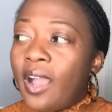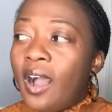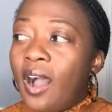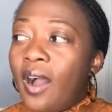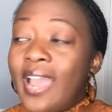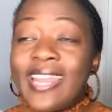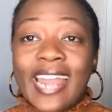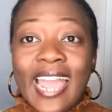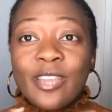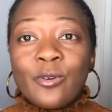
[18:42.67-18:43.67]

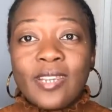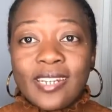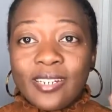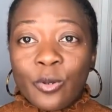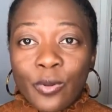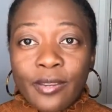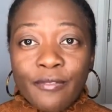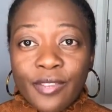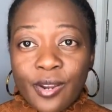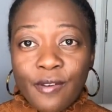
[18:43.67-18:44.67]
and I created a quick
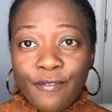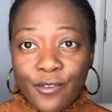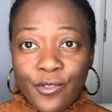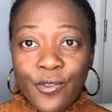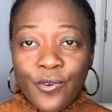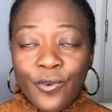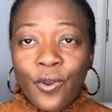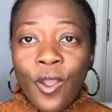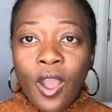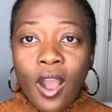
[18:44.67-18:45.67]
video for
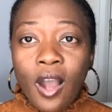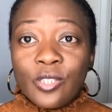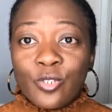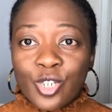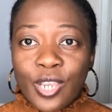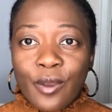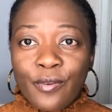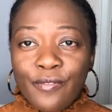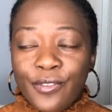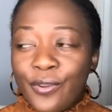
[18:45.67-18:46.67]
you to share
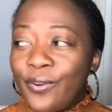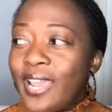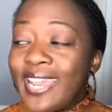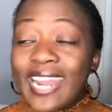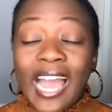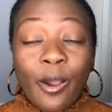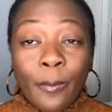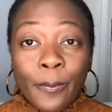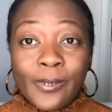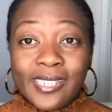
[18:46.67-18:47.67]
with you, and
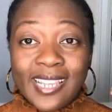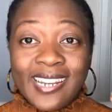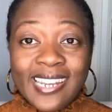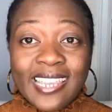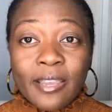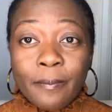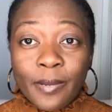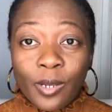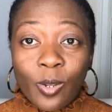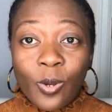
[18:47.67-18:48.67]
I'll put a link
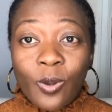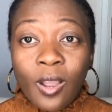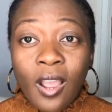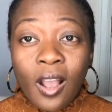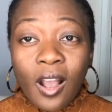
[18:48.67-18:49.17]
below